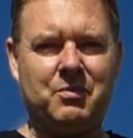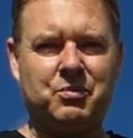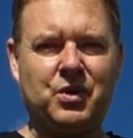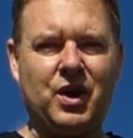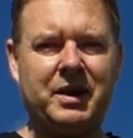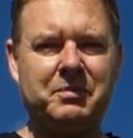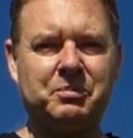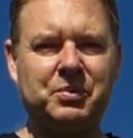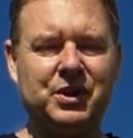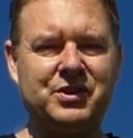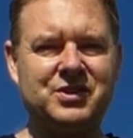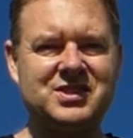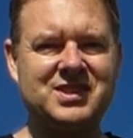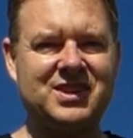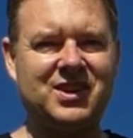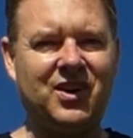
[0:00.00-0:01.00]
bright
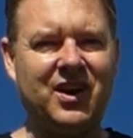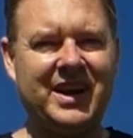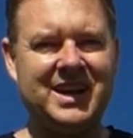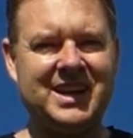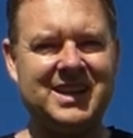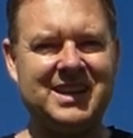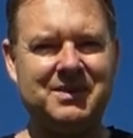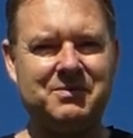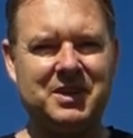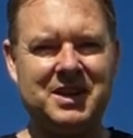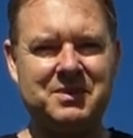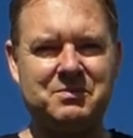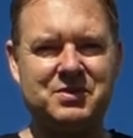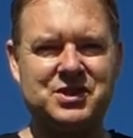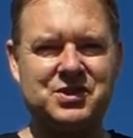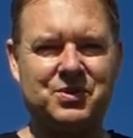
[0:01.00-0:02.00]
blue sky
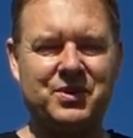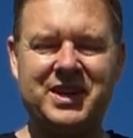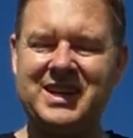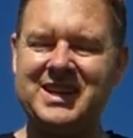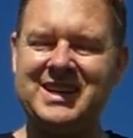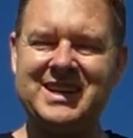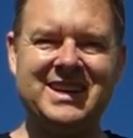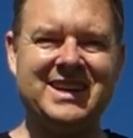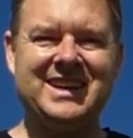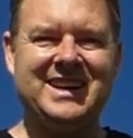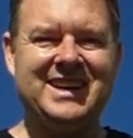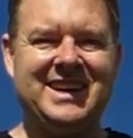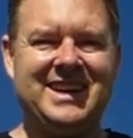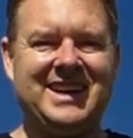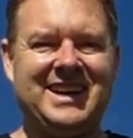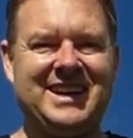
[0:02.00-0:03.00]
in between.
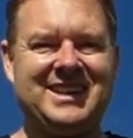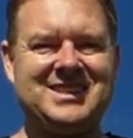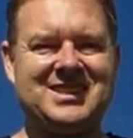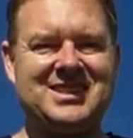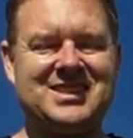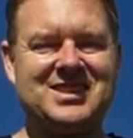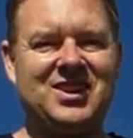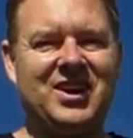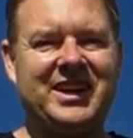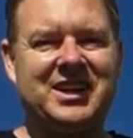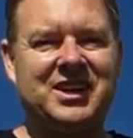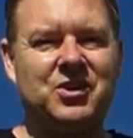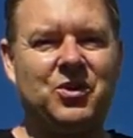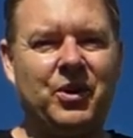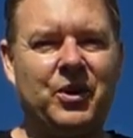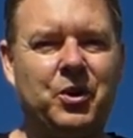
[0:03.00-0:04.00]
It's just like
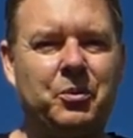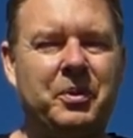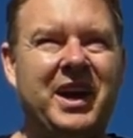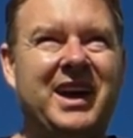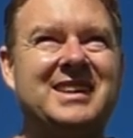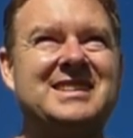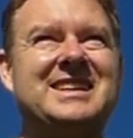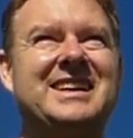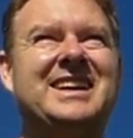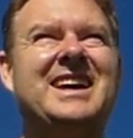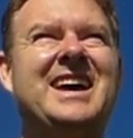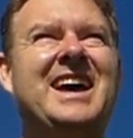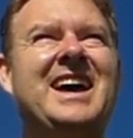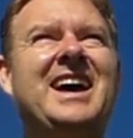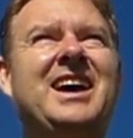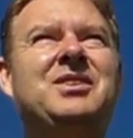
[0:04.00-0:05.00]
an oil painting,
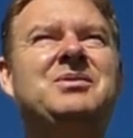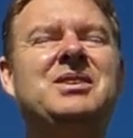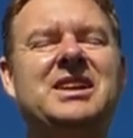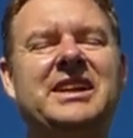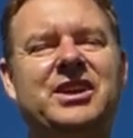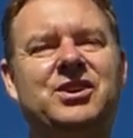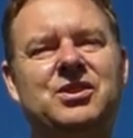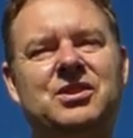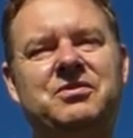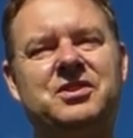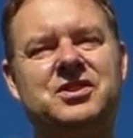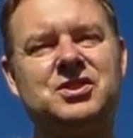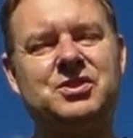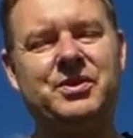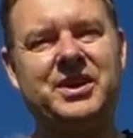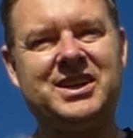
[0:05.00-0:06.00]
and really good for
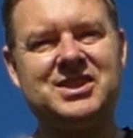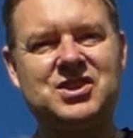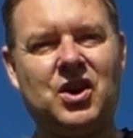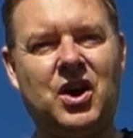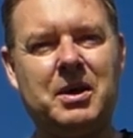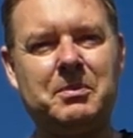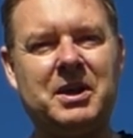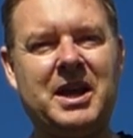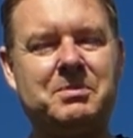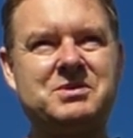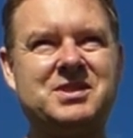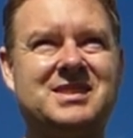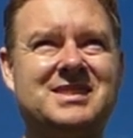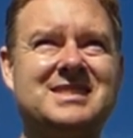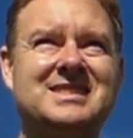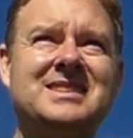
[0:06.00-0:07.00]
doing time
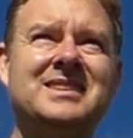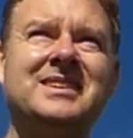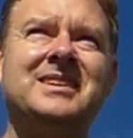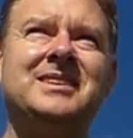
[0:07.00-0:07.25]
lapses.